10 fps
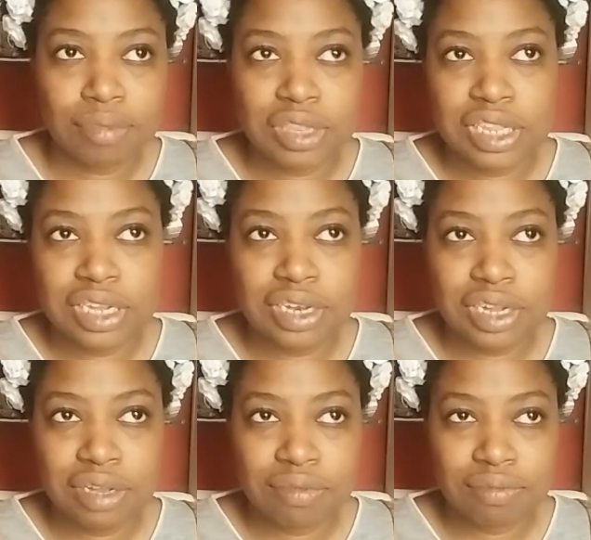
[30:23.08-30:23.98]

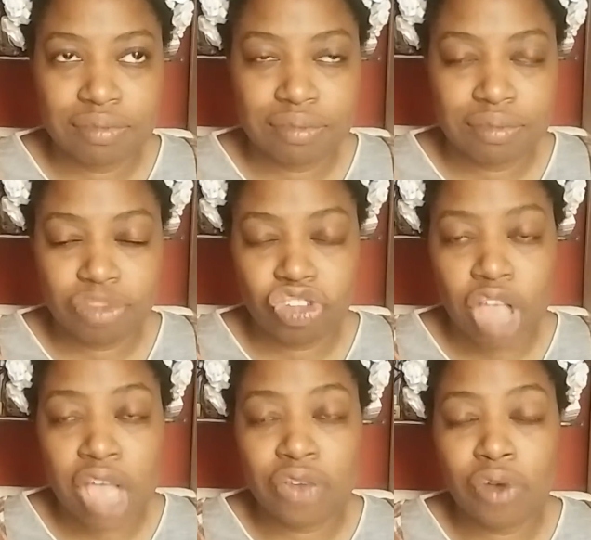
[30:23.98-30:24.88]
leaning
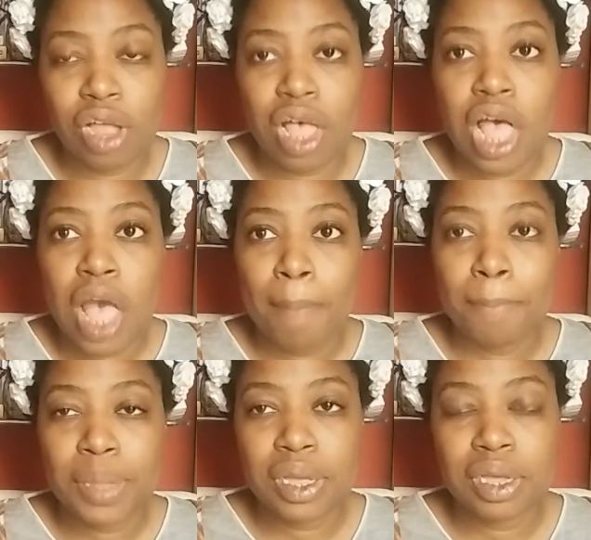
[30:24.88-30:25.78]
genre,
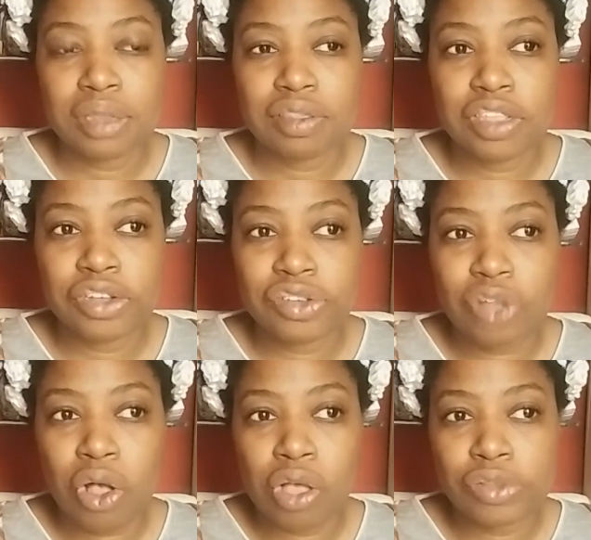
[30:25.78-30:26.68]
but
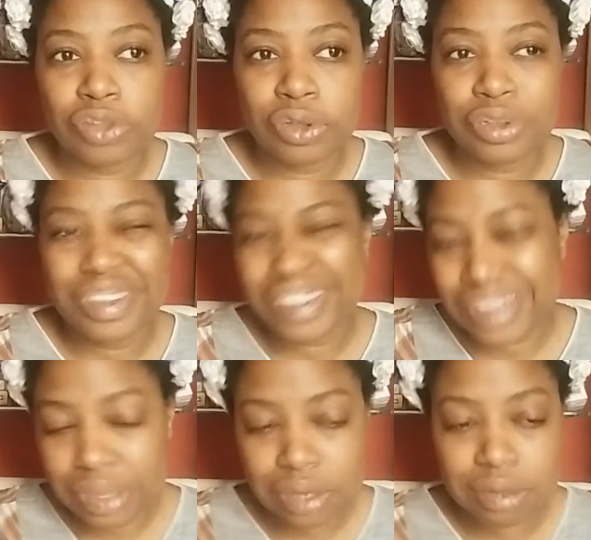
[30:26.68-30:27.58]
there's
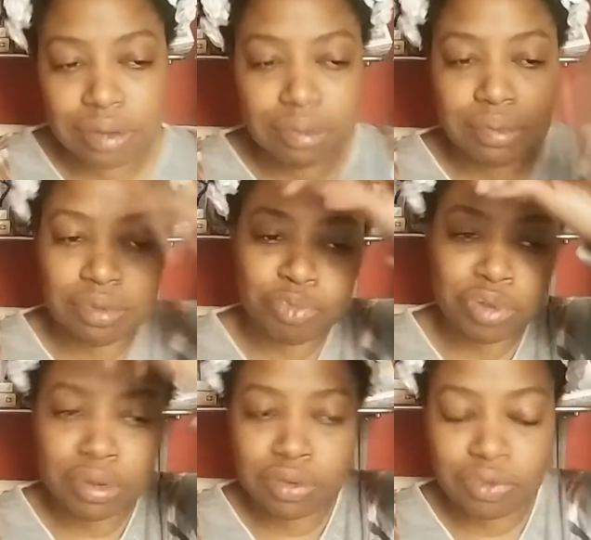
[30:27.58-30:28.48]
also
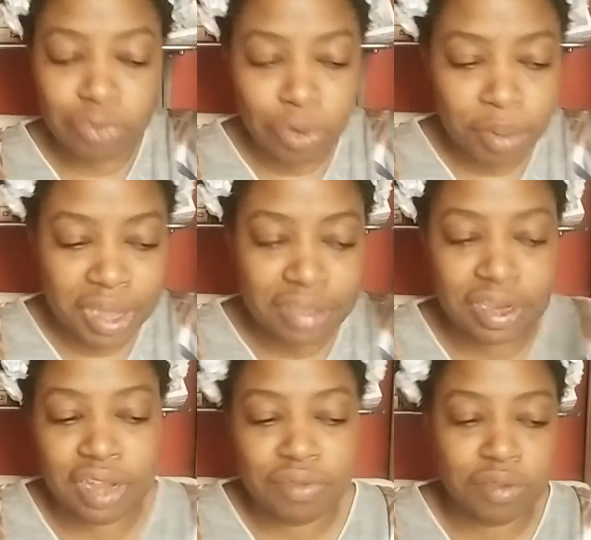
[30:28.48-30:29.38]
sprinkles of romance
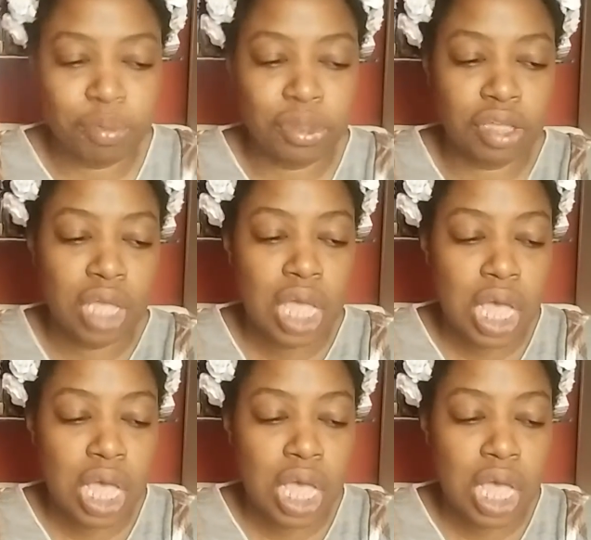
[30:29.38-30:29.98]
in every book.